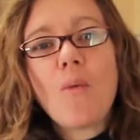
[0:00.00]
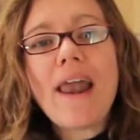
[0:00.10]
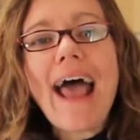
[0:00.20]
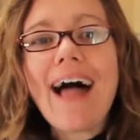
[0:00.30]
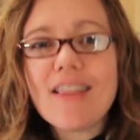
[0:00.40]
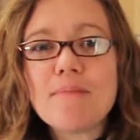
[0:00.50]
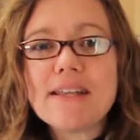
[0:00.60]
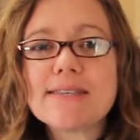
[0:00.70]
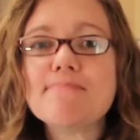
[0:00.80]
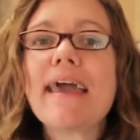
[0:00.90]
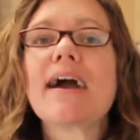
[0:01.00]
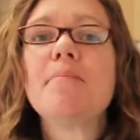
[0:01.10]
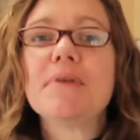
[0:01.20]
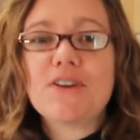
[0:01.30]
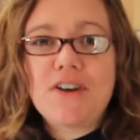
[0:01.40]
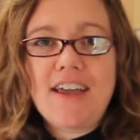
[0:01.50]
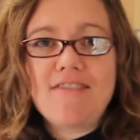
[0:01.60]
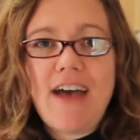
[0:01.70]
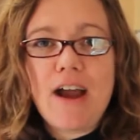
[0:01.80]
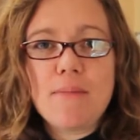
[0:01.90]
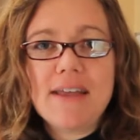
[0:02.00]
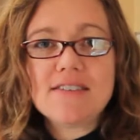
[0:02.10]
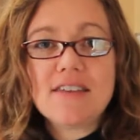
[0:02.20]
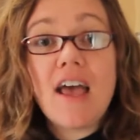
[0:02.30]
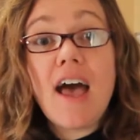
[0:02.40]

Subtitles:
What elements make up a learning environment?